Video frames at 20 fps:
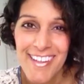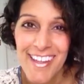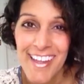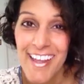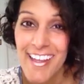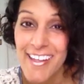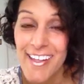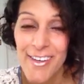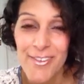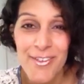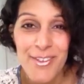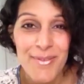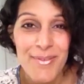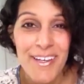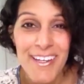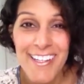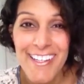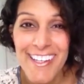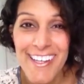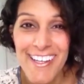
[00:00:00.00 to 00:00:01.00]
and
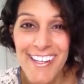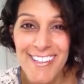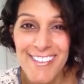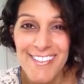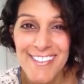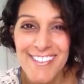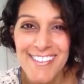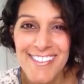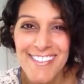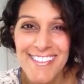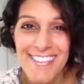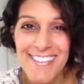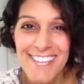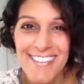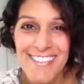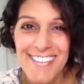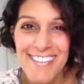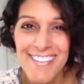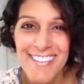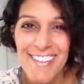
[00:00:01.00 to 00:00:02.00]
everybody else
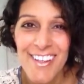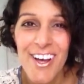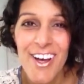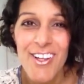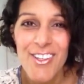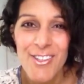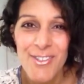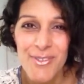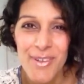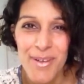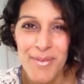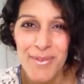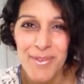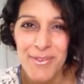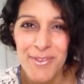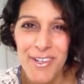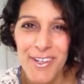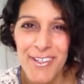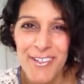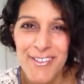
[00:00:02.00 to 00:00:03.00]
on the Rebel
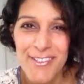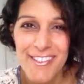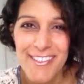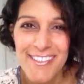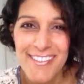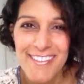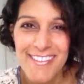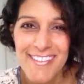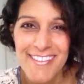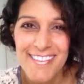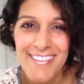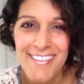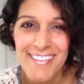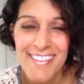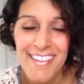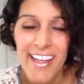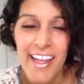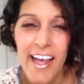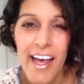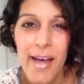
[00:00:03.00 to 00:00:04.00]
Road.
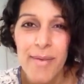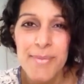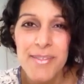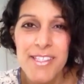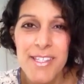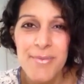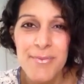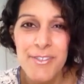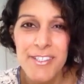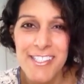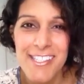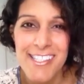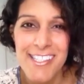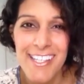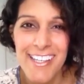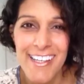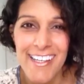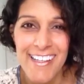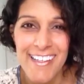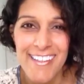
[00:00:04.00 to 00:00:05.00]
I'm Simran
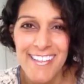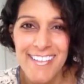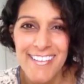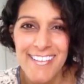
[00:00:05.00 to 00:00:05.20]
Singh.